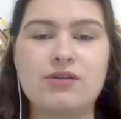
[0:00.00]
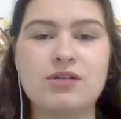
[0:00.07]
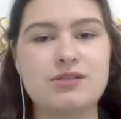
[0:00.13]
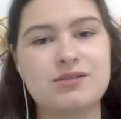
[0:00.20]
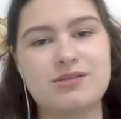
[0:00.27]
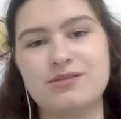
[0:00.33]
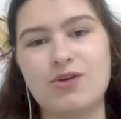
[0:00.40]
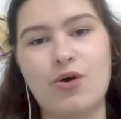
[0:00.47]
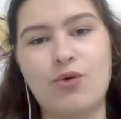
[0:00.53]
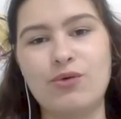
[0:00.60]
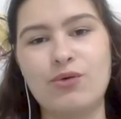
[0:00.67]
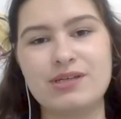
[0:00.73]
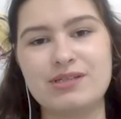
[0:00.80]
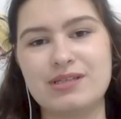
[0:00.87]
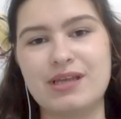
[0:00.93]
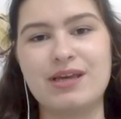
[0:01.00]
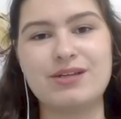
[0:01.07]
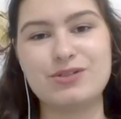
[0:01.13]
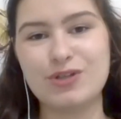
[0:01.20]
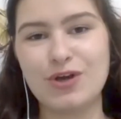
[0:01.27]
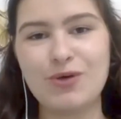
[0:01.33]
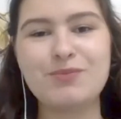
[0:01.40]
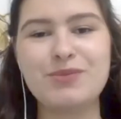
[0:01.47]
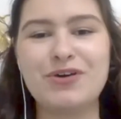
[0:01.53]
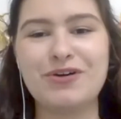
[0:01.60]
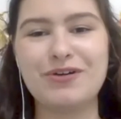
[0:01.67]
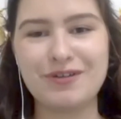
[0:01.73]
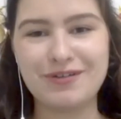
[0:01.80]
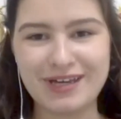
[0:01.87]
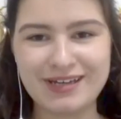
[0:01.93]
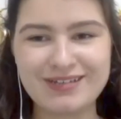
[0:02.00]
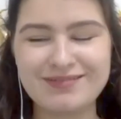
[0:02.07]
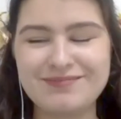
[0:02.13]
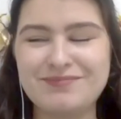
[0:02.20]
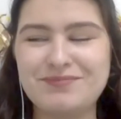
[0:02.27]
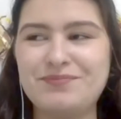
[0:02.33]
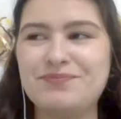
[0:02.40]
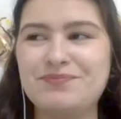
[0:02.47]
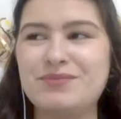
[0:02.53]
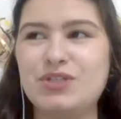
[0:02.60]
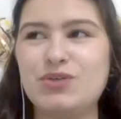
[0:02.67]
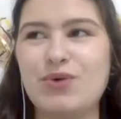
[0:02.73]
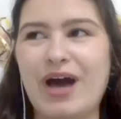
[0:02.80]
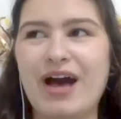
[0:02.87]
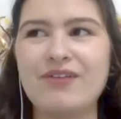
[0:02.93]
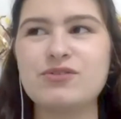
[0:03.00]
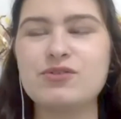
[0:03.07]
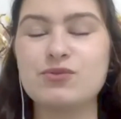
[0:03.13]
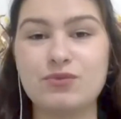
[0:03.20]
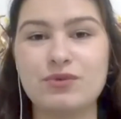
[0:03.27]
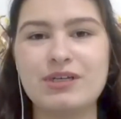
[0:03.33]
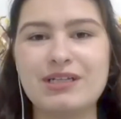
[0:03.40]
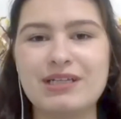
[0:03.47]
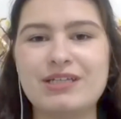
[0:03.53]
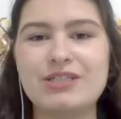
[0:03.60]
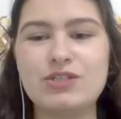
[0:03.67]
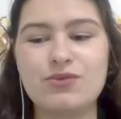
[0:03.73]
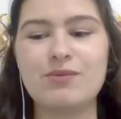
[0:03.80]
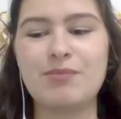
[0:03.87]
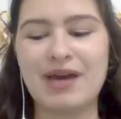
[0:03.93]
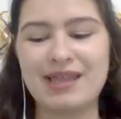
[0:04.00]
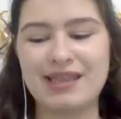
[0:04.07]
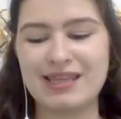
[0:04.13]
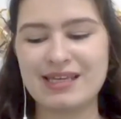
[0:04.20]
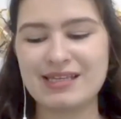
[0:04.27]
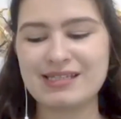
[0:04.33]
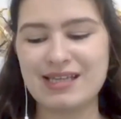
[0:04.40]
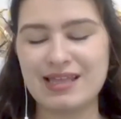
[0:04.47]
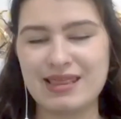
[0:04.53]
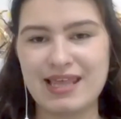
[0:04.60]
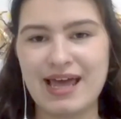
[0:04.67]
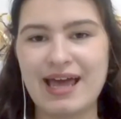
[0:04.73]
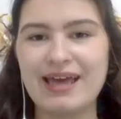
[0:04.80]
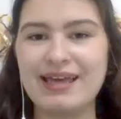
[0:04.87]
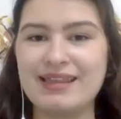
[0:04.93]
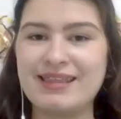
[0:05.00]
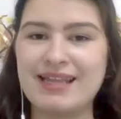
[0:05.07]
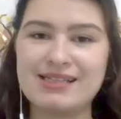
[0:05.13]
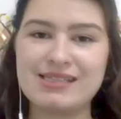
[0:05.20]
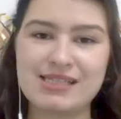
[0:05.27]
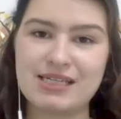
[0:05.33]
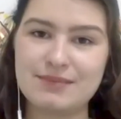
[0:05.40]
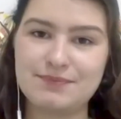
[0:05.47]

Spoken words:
It's always like, nope, you have to really do it by this and that, and that's it.